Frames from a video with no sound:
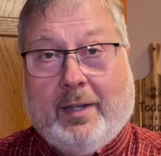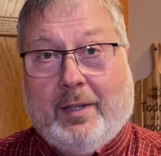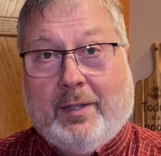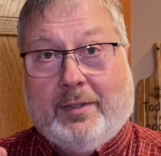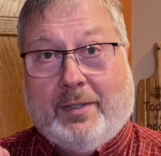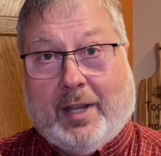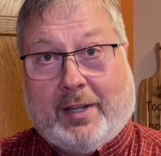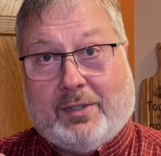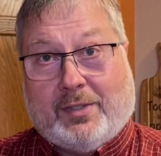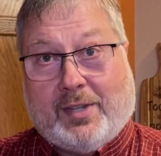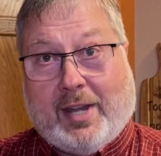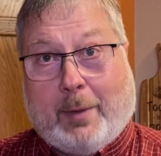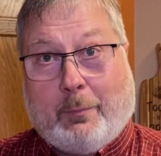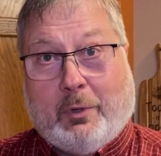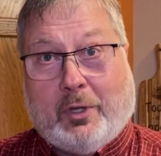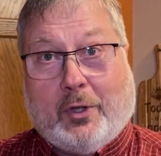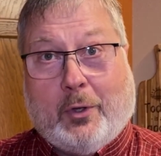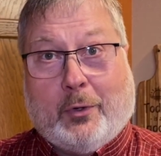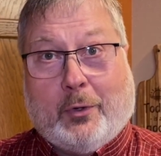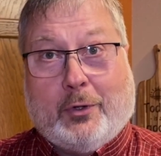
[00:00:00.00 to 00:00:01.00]
Next time
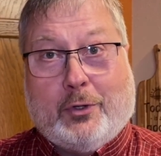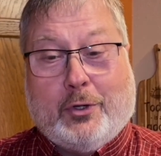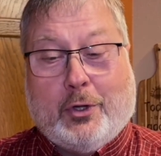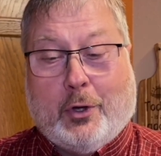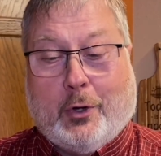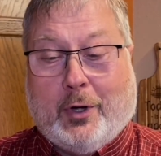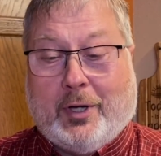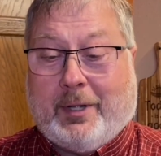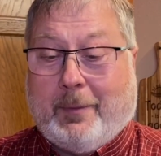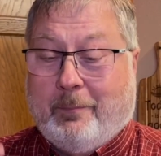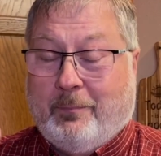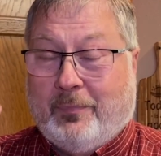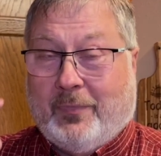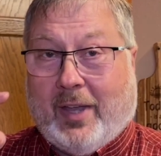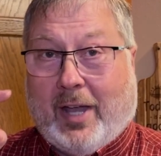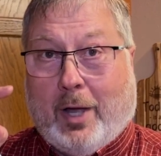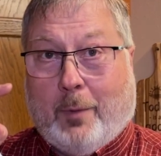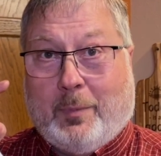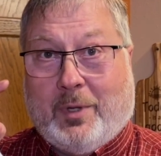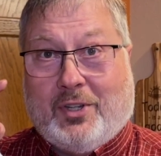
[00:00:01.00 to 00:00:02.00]
we go to New York,
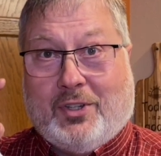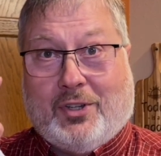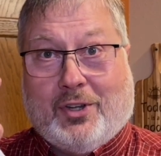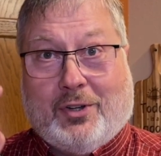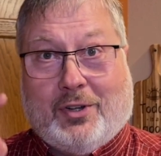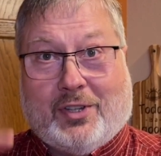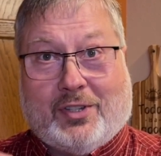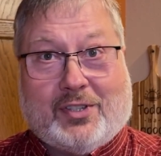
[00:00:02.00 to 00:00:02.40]
I'll be sure to